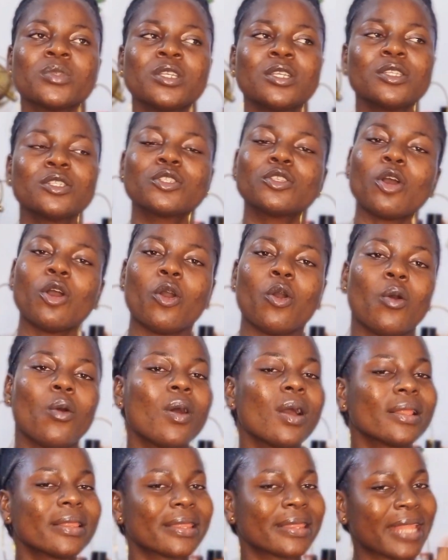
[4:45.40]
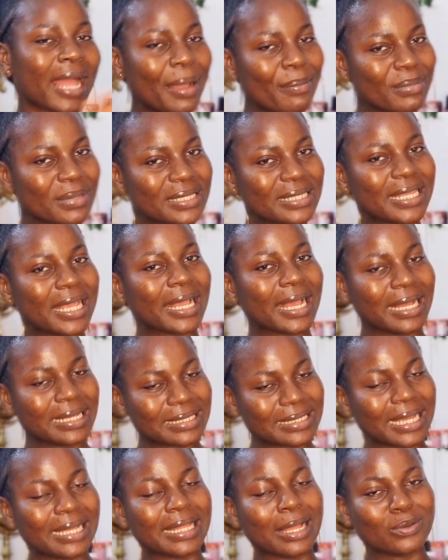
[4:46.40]
So that mistake
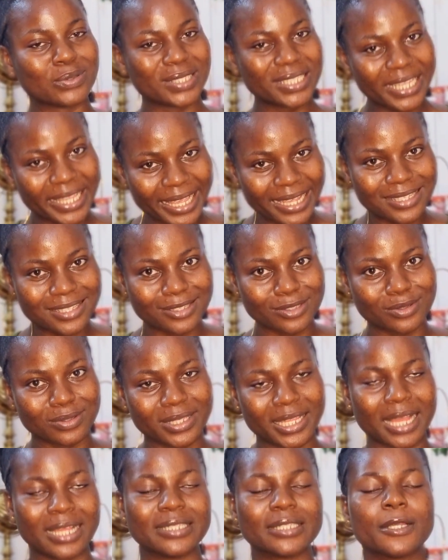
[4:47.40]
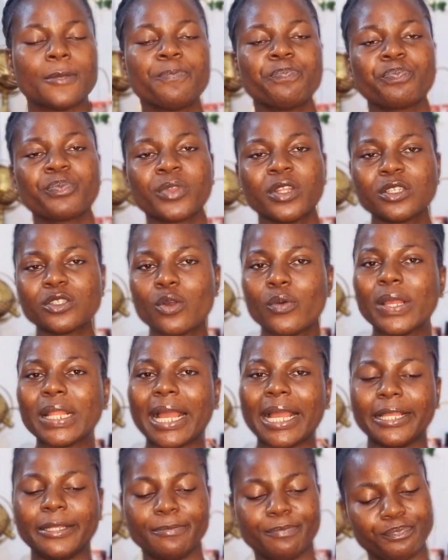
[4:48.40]
aside, I'll still get into that. So when
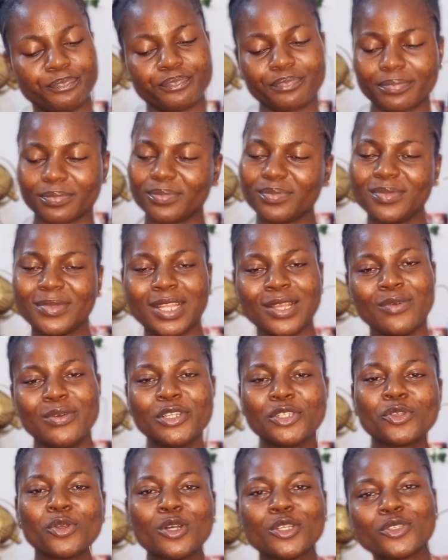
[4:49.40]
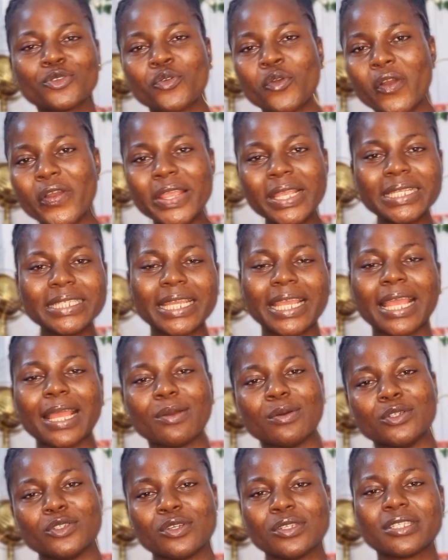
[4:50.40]
I when she was growing, the
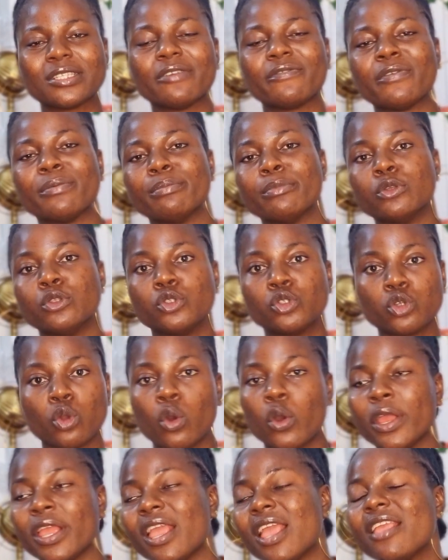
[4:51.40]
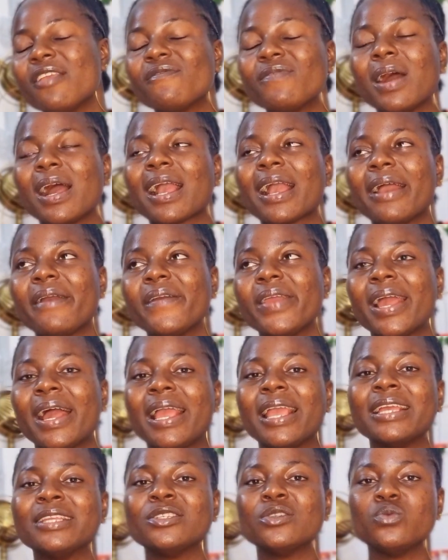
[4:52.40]
hair was just giving me joy. If I carry
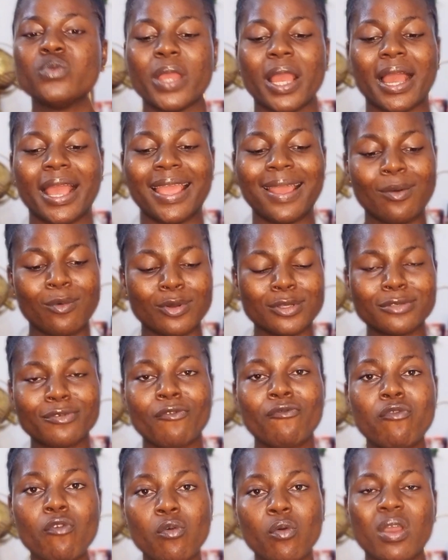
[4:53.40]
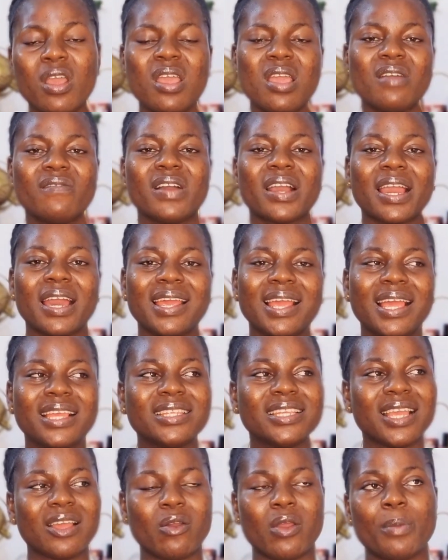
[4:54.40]
her anywhere, her hair was full. If I carry her
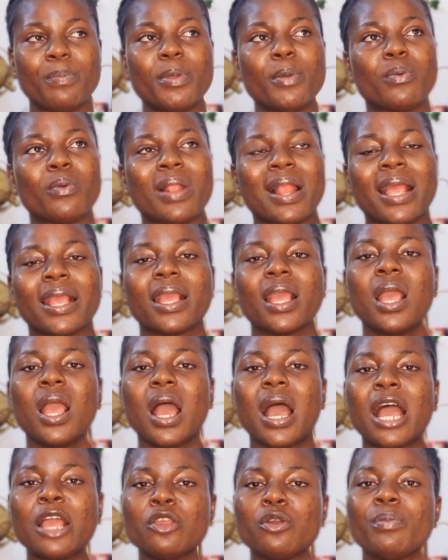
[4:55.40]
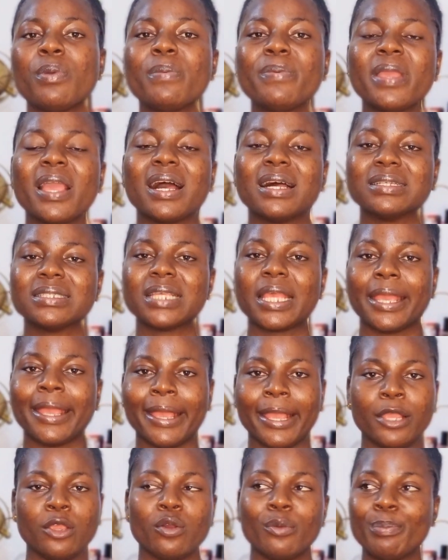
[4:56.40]
anywhere, people like, oh, your baby has
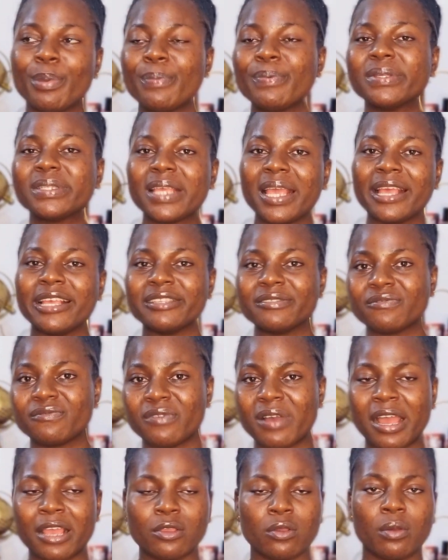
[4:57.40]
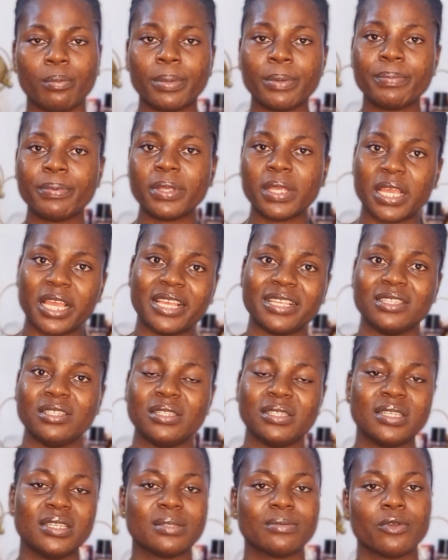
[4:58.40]
hair, your baby's hair is fine, your baby hair
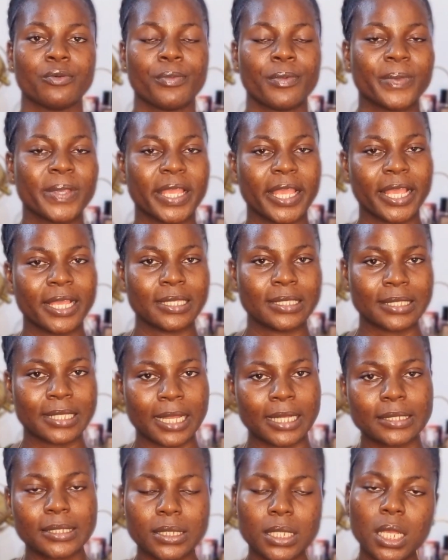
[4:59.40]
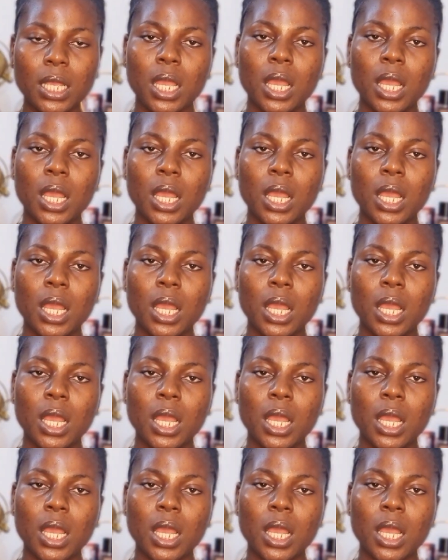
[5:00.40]
is this, your baby hair is that.